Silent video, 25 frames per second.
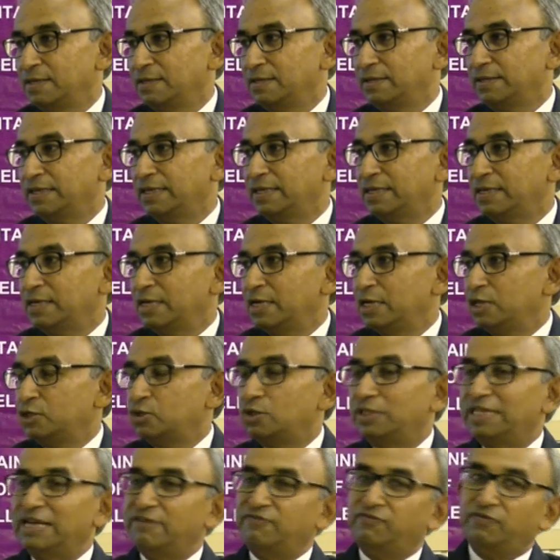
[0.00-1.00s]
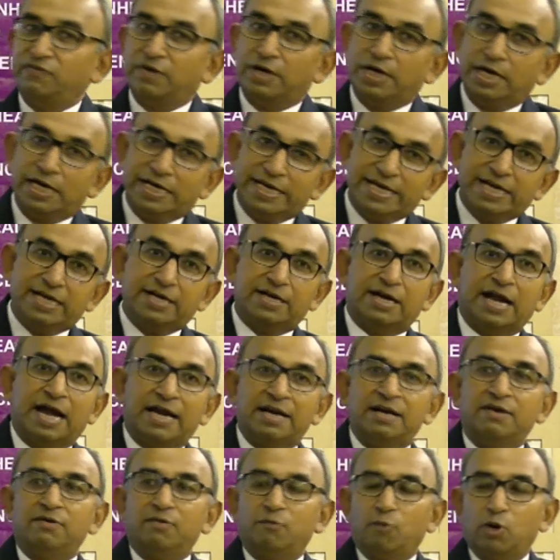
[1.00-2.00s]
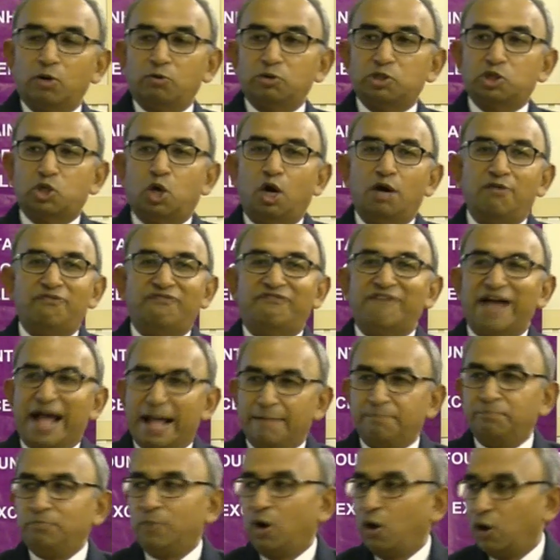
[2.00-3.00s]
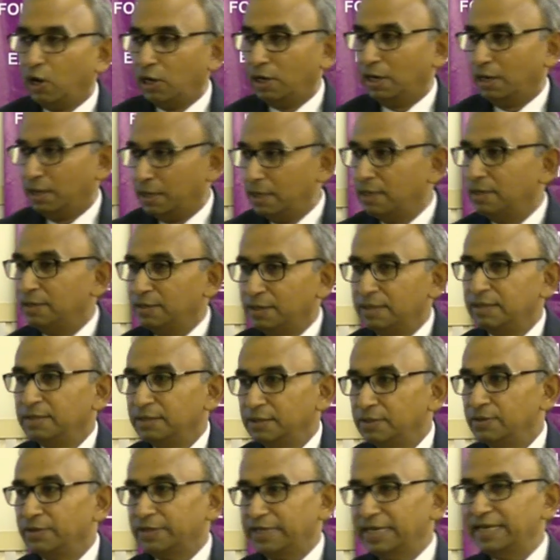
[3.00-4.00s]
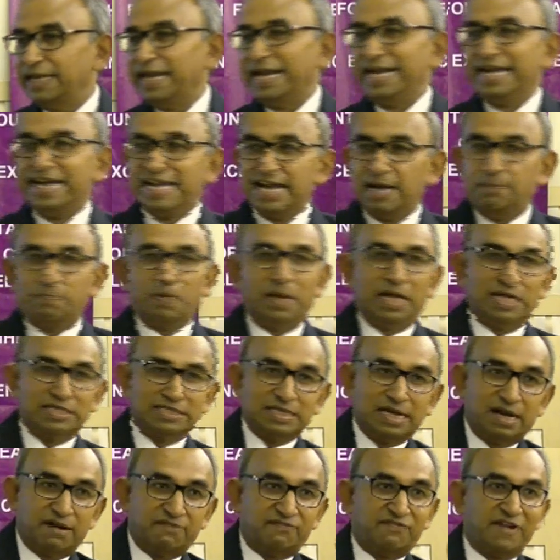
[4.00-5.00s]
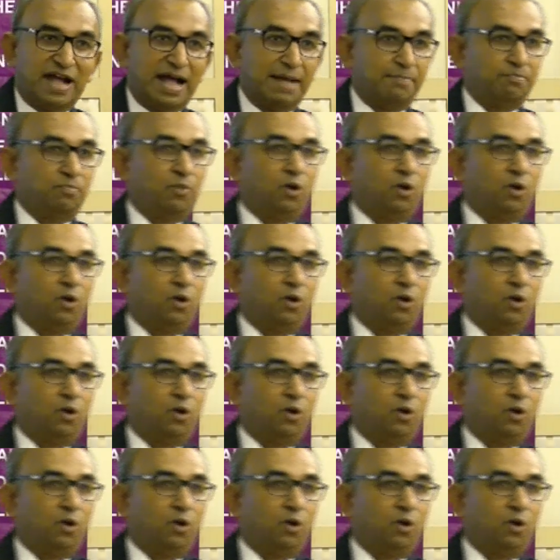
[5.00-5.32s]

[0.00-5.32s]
Okay, so they've earlier run what was called Fab Mall. Okay, India Plaza, Fab